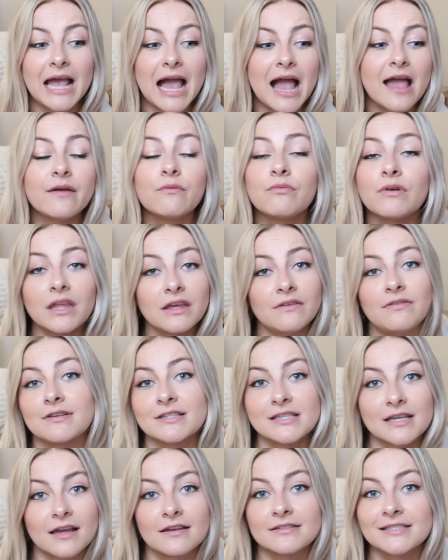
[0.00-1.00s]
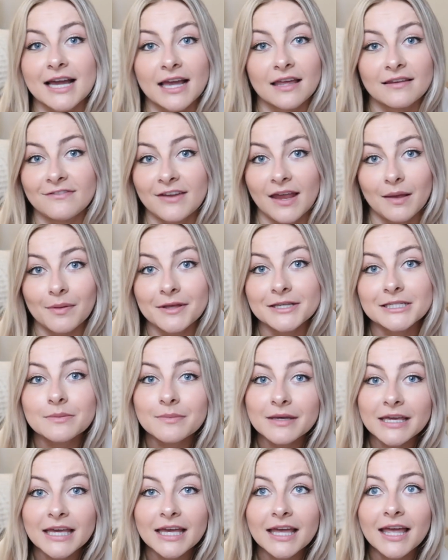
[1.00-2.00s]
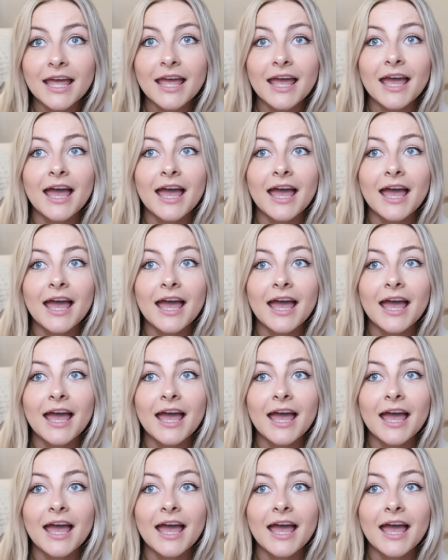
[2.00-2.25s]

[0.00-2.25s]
It really feels like a second family to me,